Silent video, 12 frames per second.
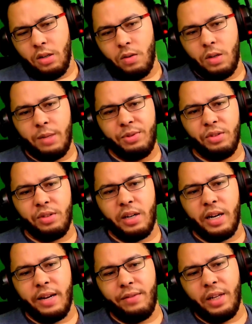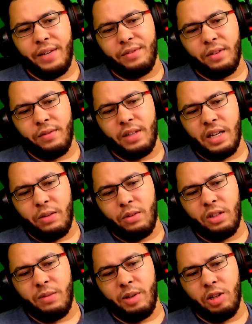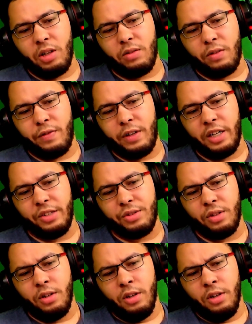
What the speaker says: episodes did I have left of that one? Let me look real fast.